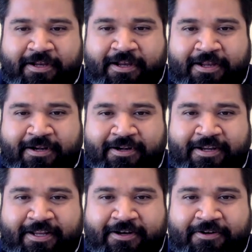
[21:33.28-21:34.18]
All right.
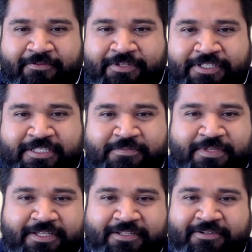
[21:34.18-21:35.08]
I don't know if it's just
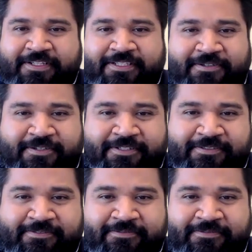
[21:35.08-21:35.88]
me, Chris, or.